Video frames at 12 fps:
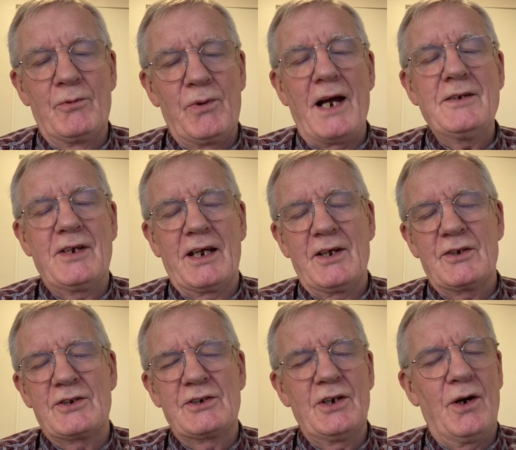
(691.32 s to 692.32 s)
writing is
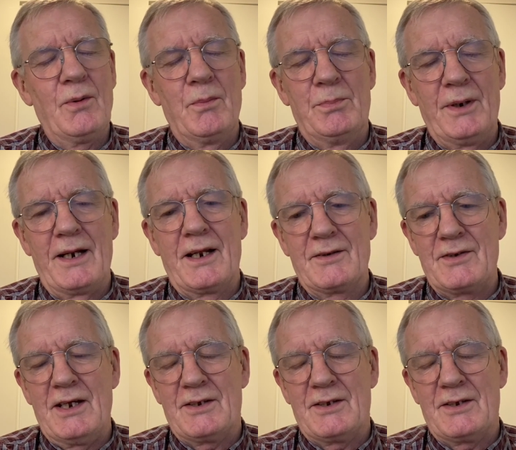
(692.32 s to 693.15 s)
so brilliant.